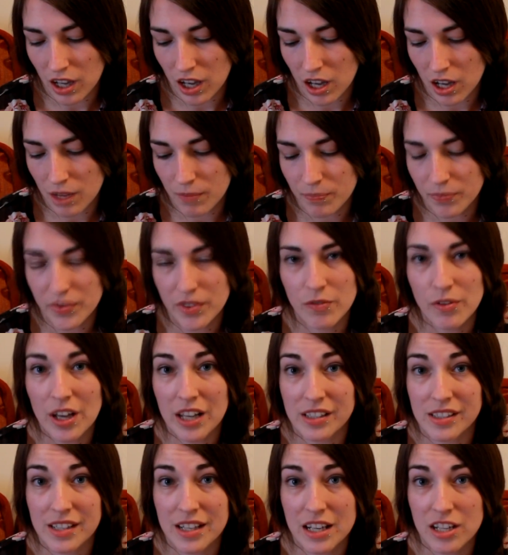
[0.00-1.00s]
The
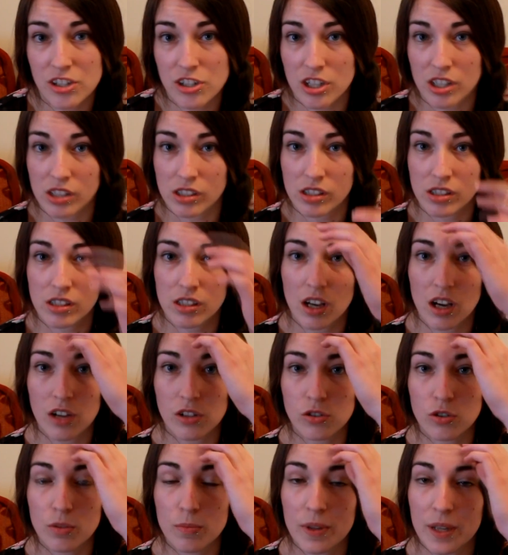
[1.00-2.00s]
vaccinations are
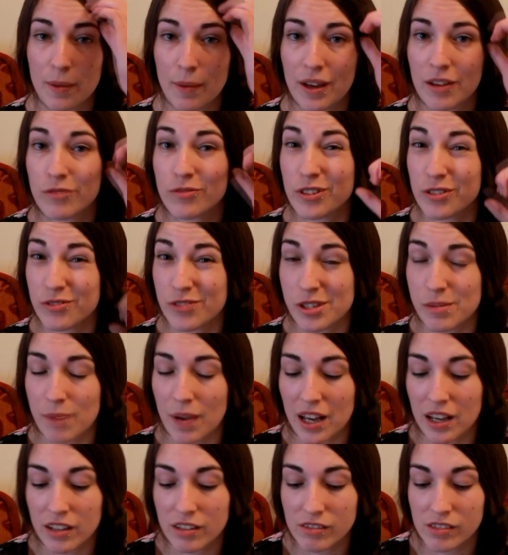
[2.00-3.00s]
normally about
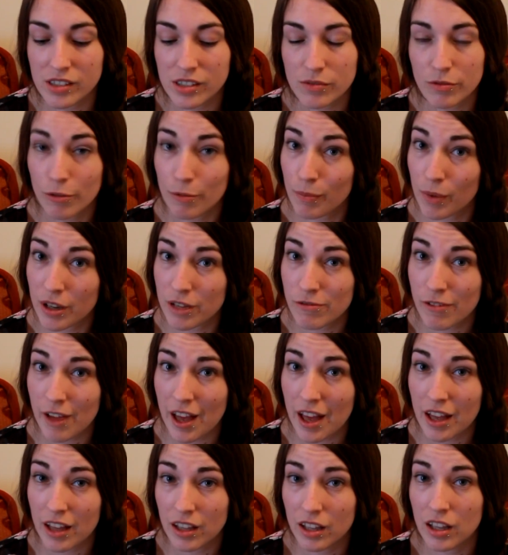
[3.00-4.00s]
£50 from my
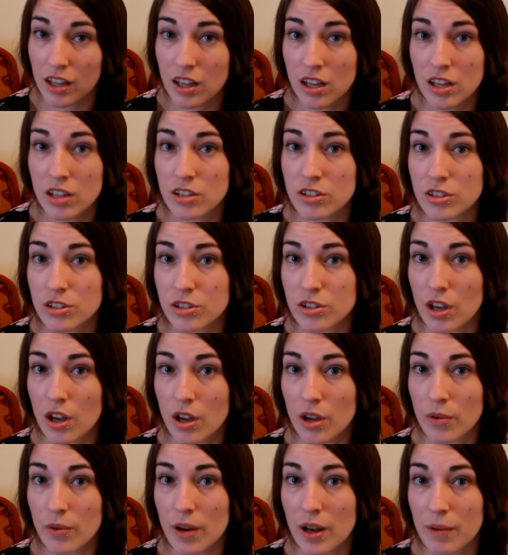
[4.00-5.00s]
vet,
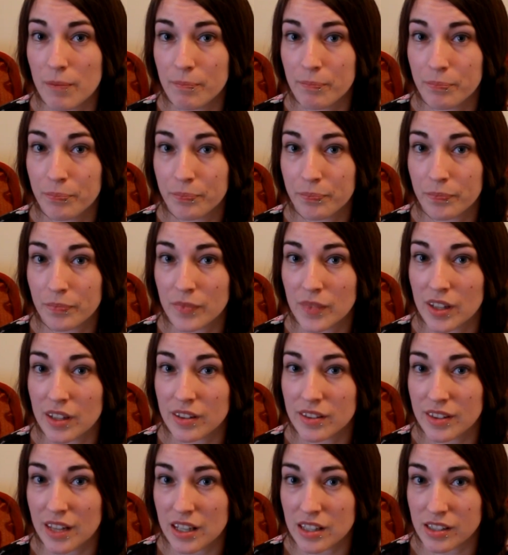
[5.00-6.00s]
so
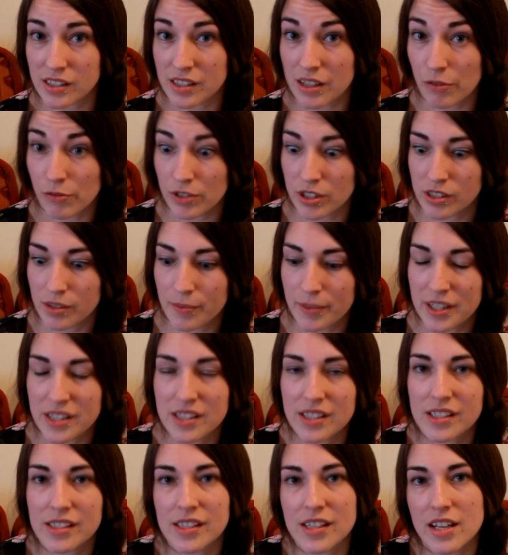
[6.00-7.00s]
that's definitely something to
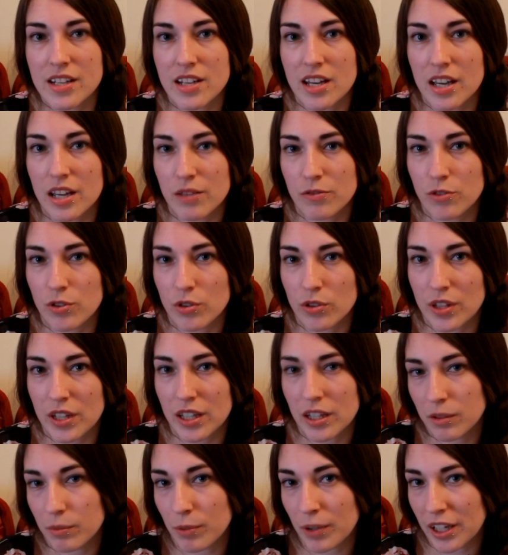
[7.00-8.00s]
consider if you're
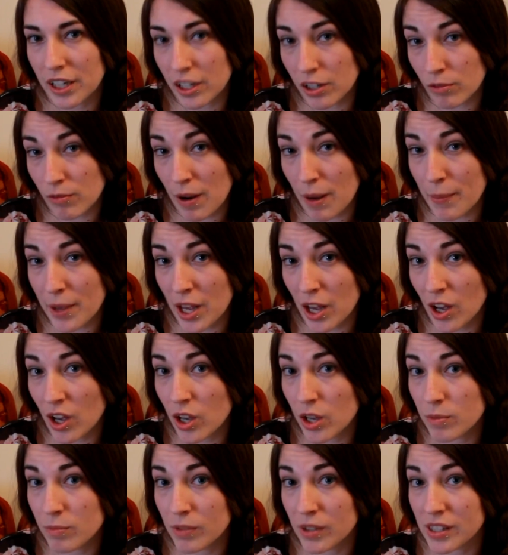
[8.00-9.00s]
thinking of bringing a rabbit
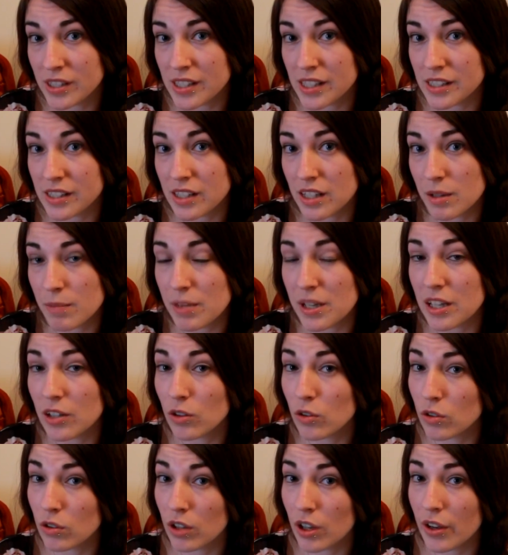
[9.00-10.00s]
home, because it's going to be an
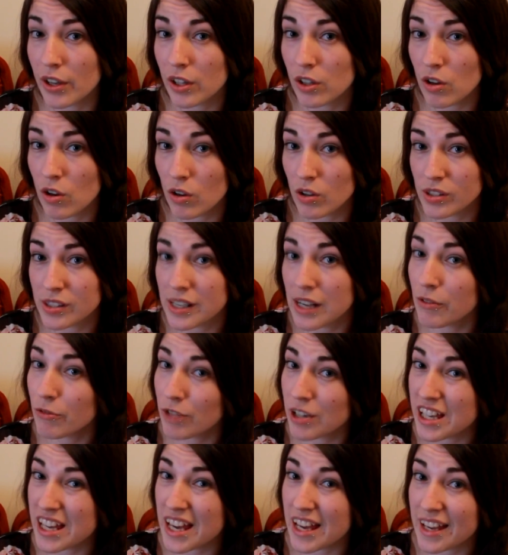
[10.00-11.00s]
ongoing cost
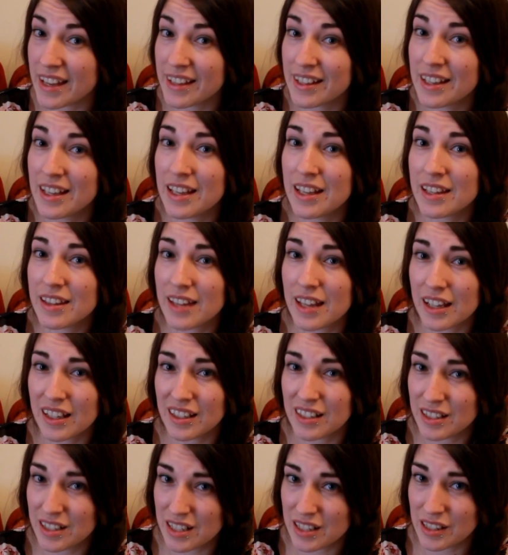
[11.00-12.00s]
every year. They're
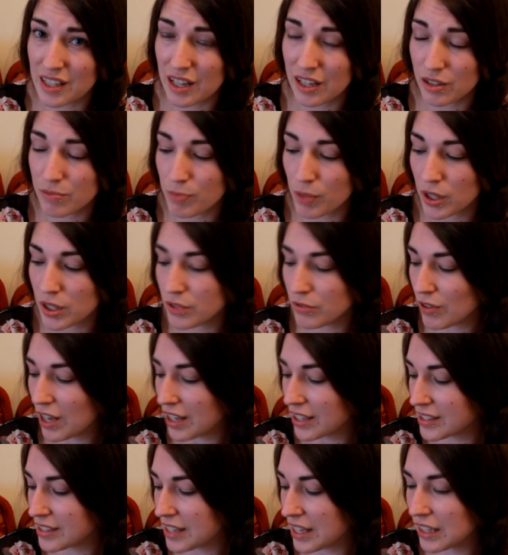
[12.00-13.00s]
going to need their combined
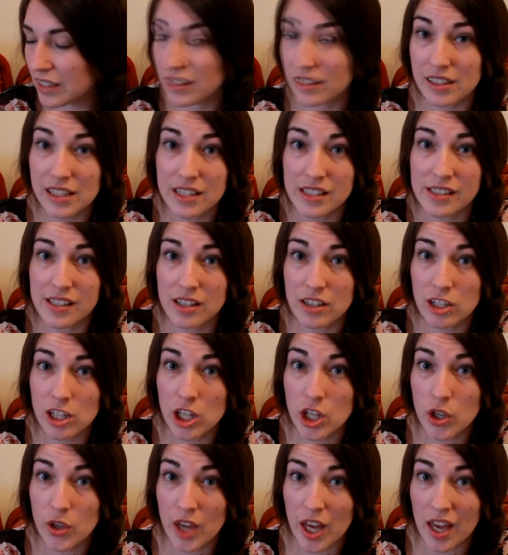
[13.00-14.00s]
vaccine, at least in
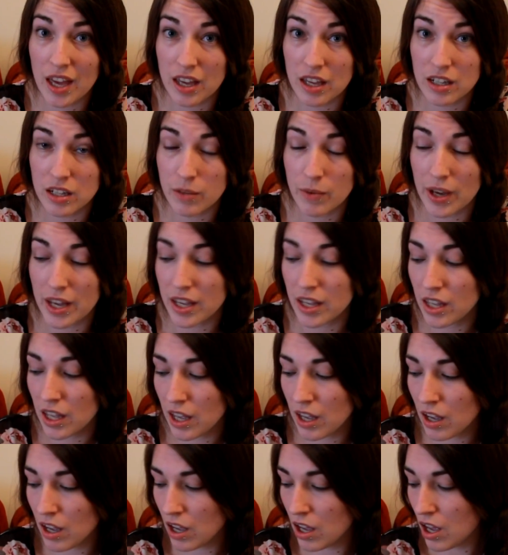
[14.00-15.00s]
the UK anyway.
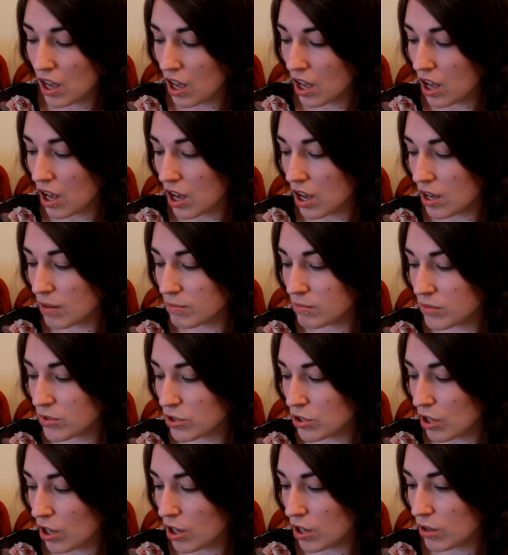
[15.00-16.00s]

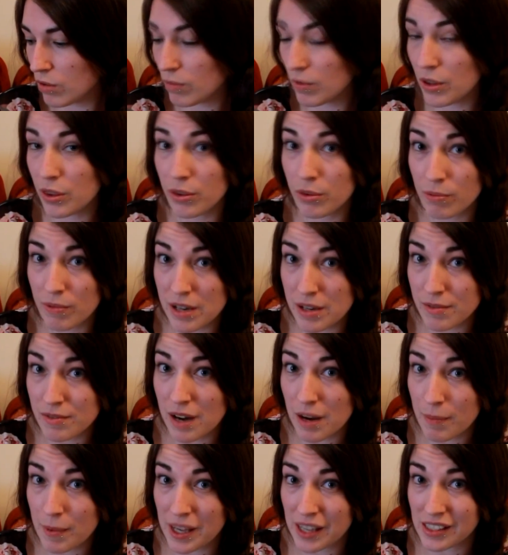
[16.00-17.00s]
So with 3
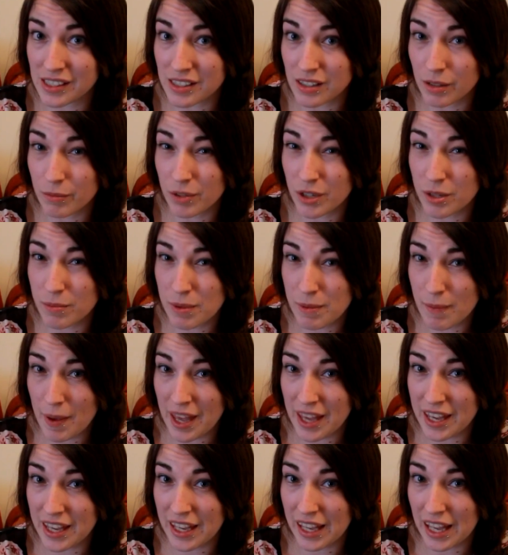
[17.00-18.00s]
rabbits, I'm going to be
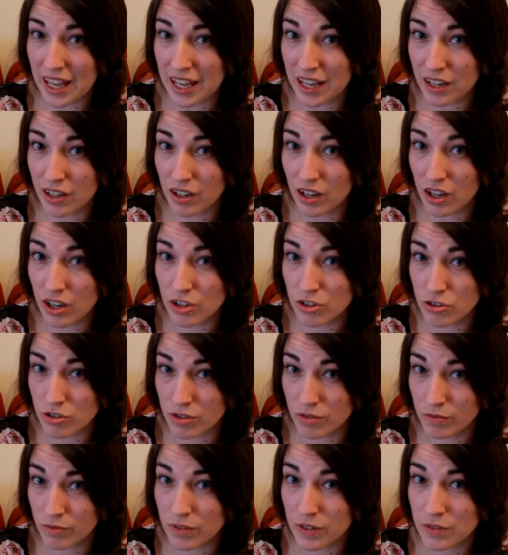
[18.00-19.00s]
paying out
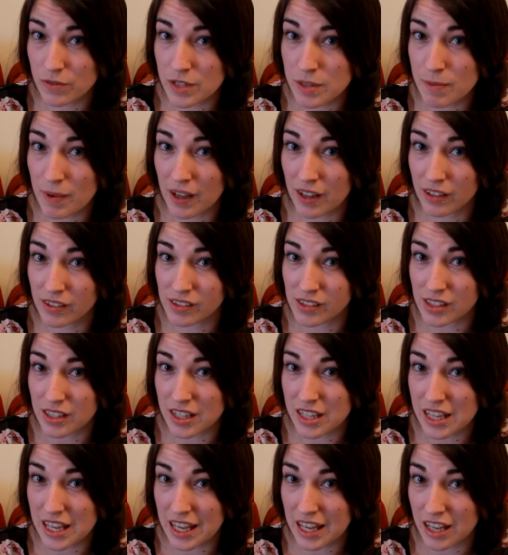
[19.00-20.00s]
£150 a
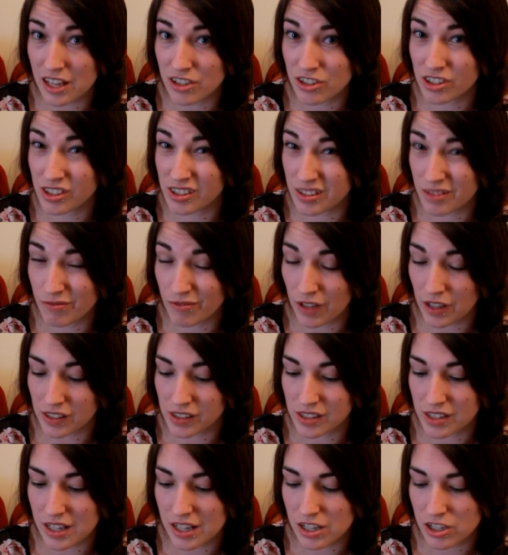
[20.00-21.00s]
year just in
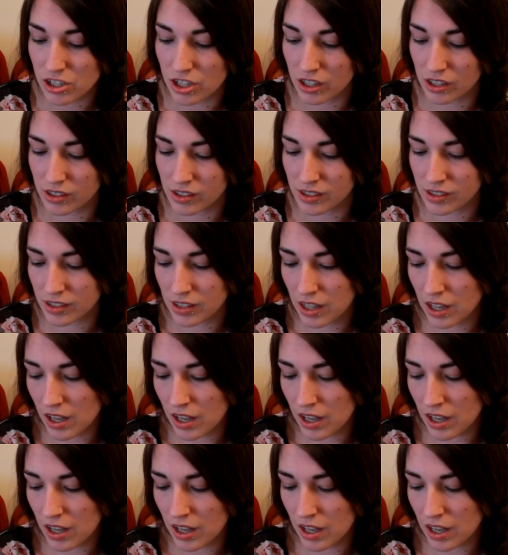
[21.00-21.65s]
vaccinations.